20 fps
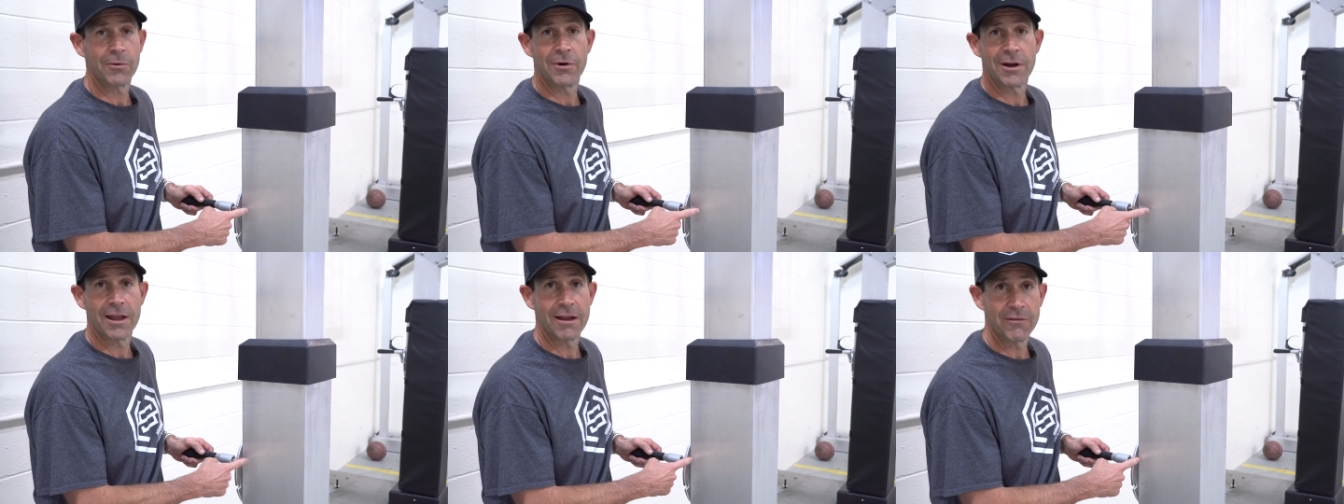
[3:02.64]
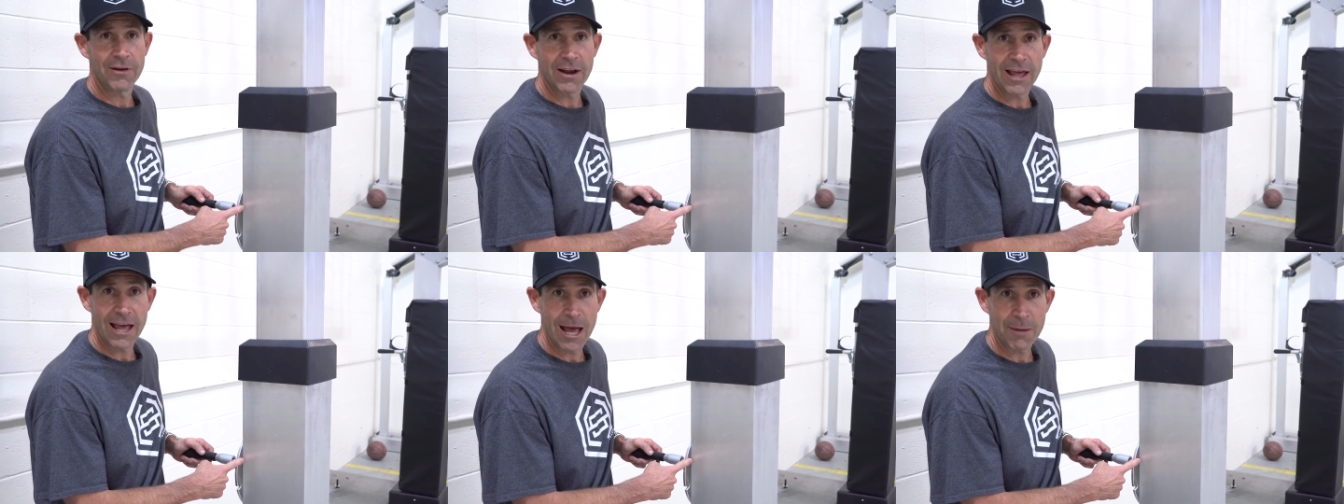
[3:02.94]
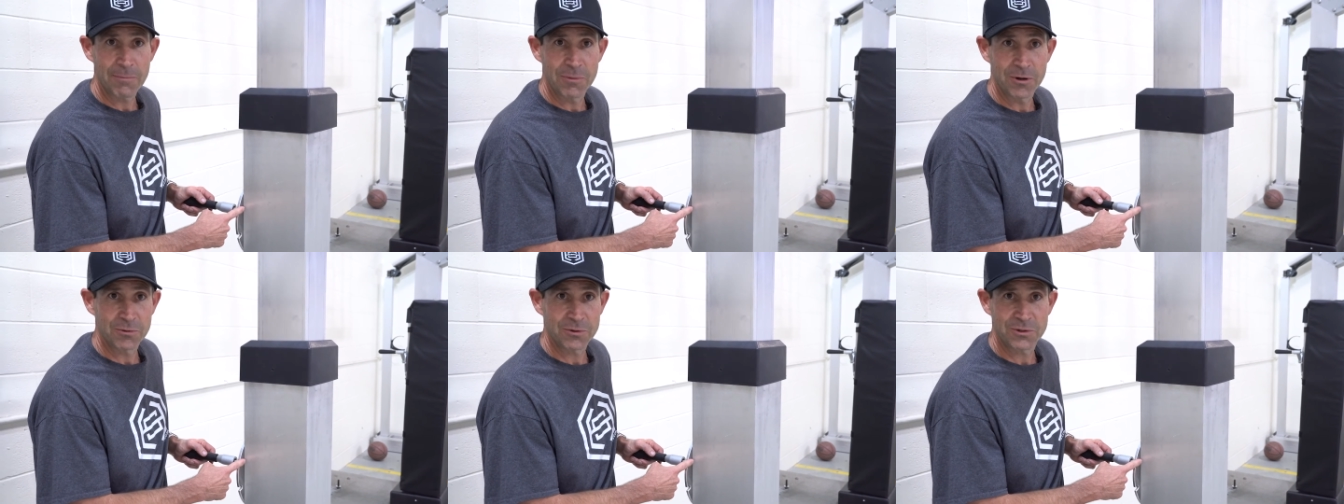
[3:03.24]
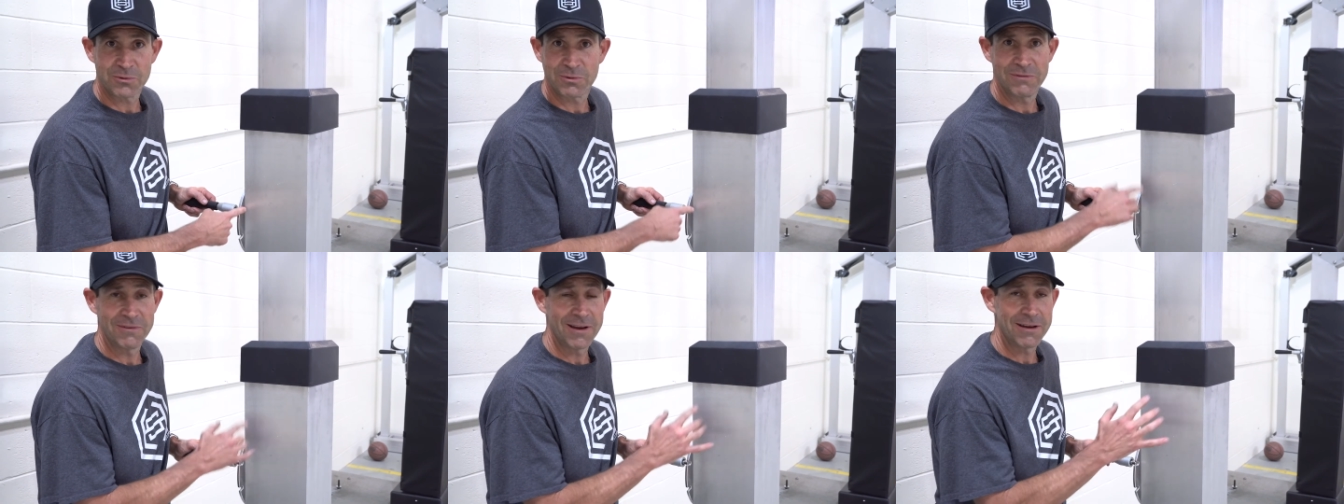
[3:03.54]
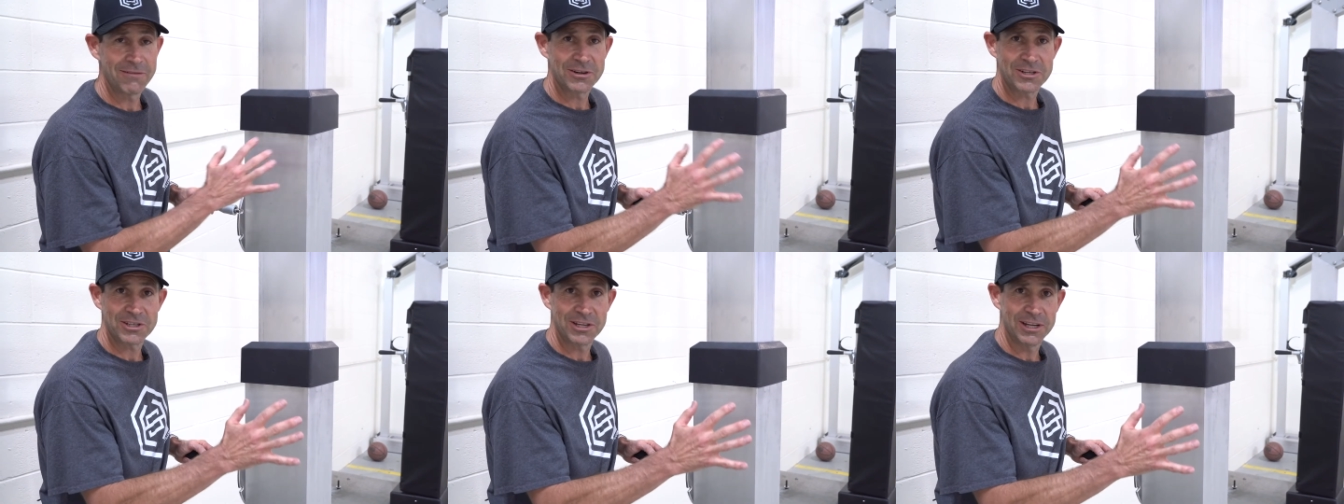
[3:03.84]
were to ever to happen, which we've
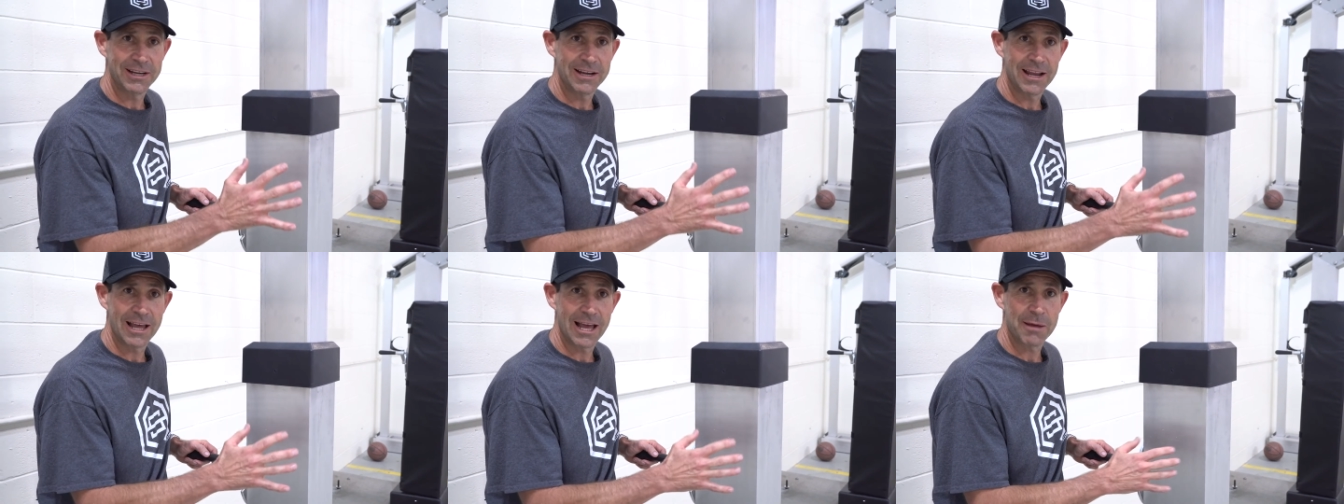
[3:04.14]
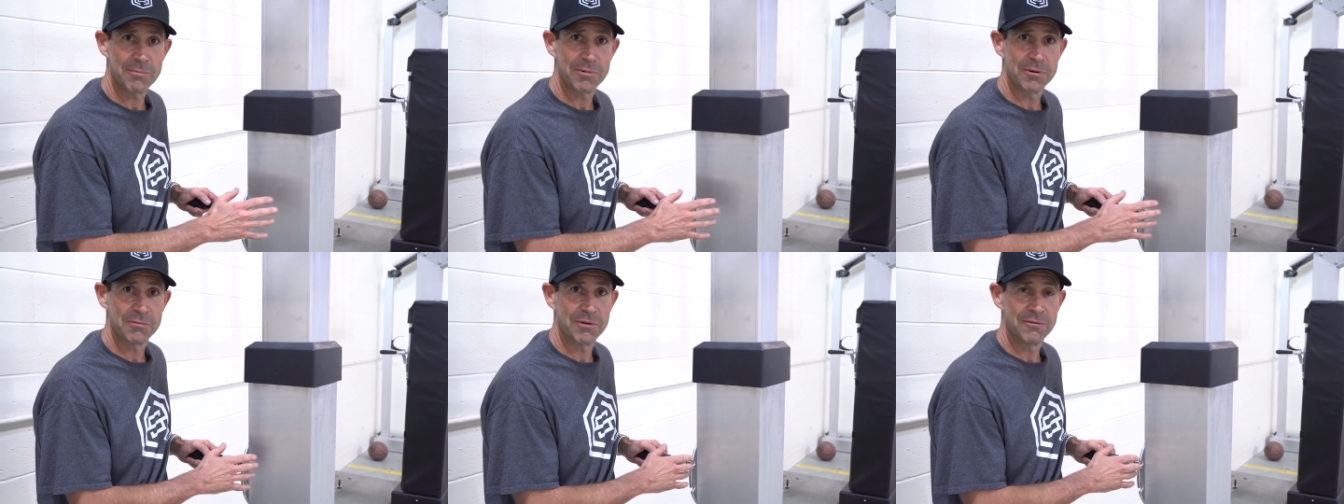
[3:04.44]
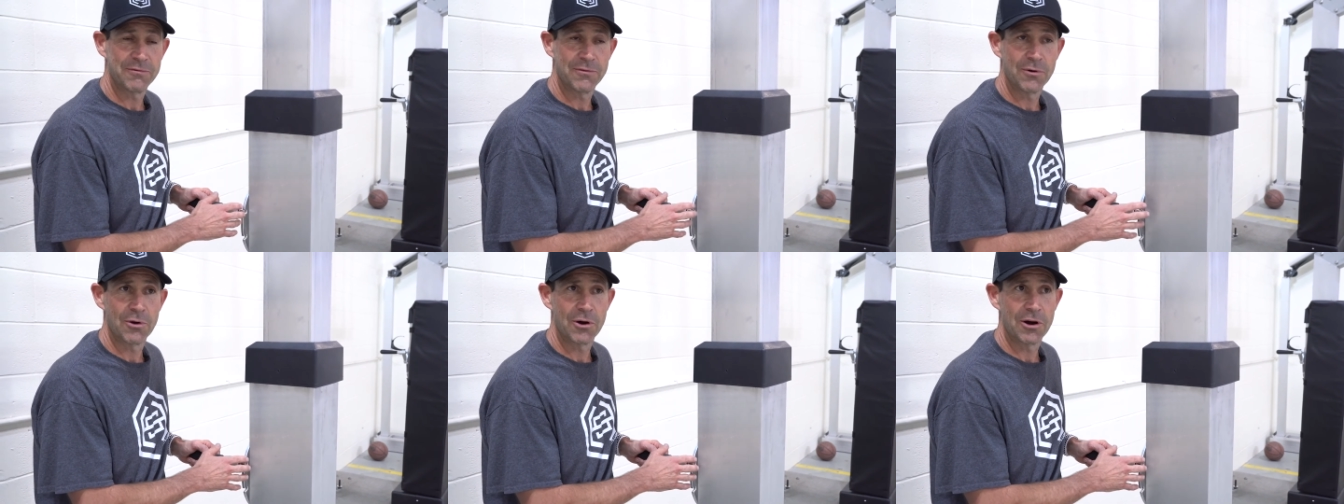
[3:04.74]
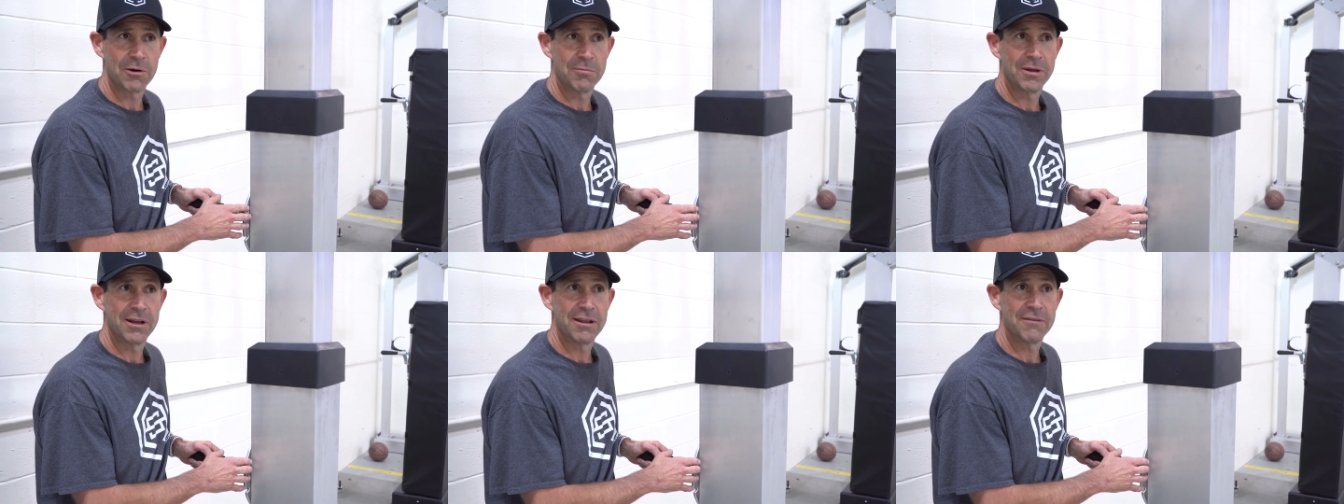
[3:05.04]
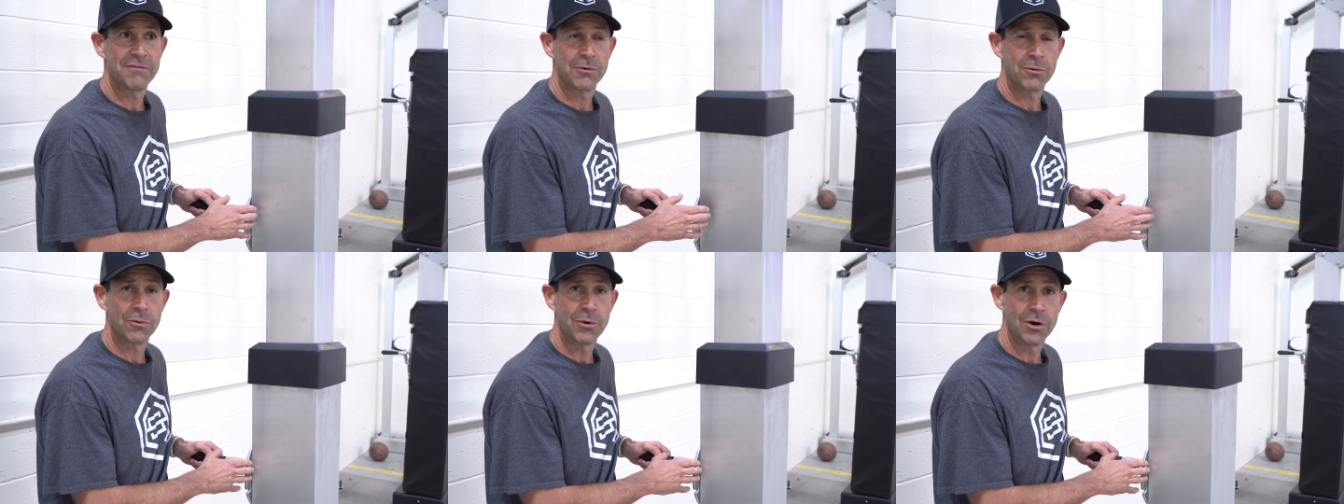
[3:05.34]
never seen happen before, but
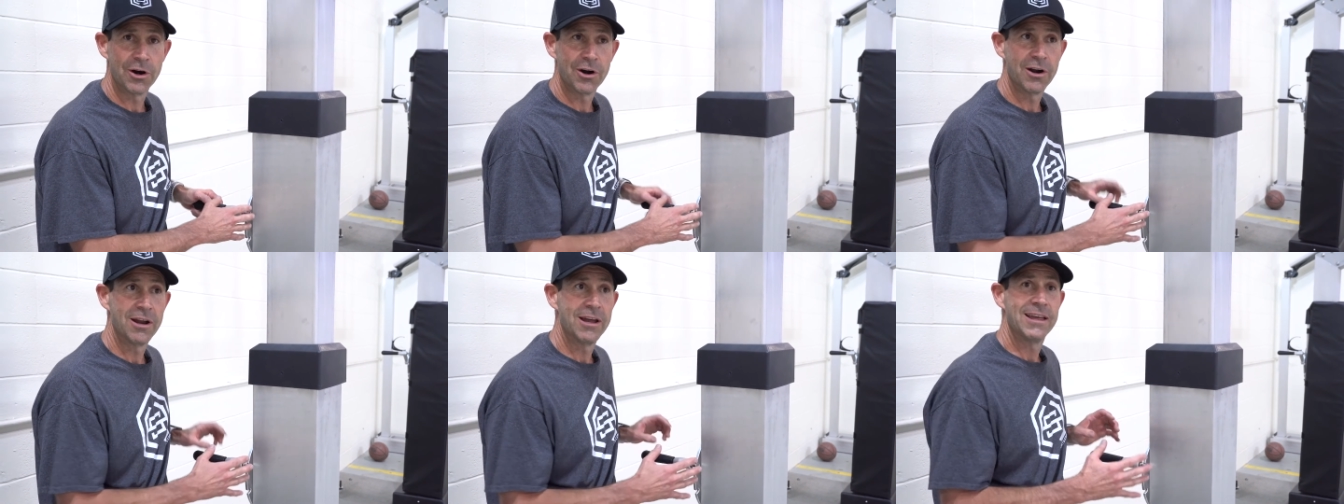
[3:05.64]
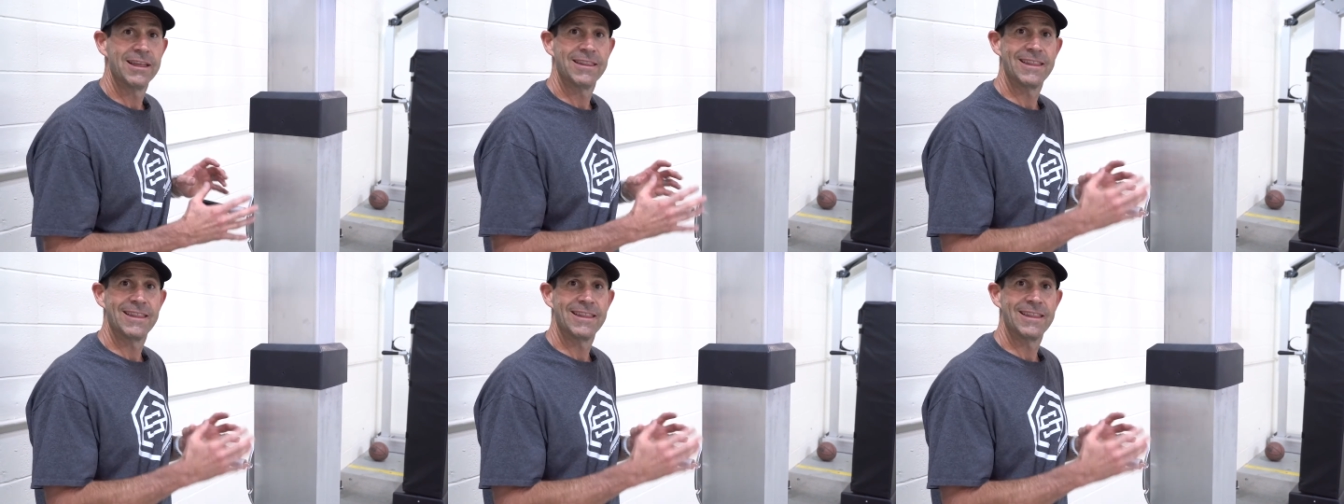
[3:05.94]
if it were,